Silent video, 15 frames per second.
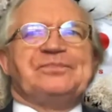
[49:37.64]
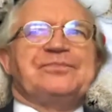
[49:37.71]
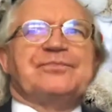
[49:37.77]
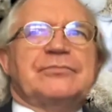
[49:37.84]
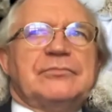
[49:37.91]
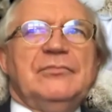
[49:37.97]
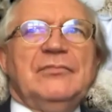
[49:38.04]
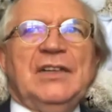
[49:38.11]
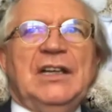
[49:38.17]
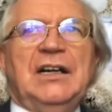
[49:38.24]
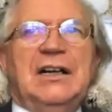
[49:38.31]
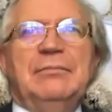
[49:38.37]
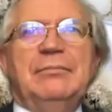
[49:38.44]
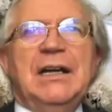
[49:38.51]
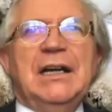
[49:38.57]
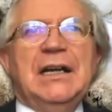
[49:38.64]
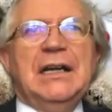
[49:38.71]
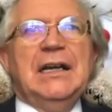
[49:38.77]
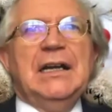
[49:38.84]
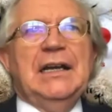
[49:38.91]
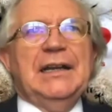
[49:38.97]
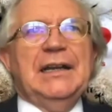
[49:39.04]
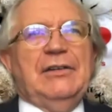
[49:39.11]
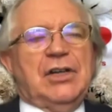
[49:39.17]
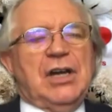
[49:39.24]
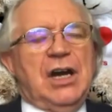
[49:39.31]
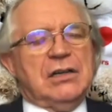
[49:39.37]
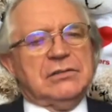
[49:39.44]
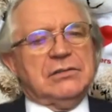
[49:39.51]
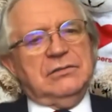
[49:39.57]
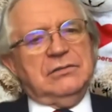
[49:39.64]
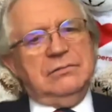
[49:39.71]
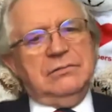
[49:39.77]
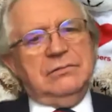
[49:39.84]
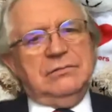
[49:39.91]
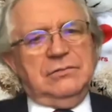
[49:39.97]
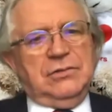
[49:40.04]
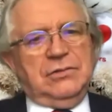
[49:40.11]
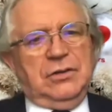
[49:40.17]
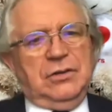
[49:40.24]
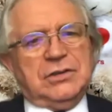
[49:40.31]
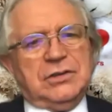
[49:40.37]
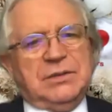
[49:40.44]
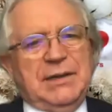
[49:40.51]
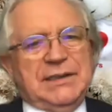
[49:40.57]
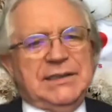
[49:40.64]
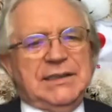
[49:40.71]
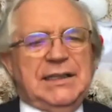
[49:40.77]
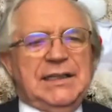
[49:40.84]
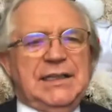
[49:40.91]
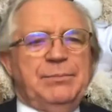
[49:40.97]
Now, you can't automatically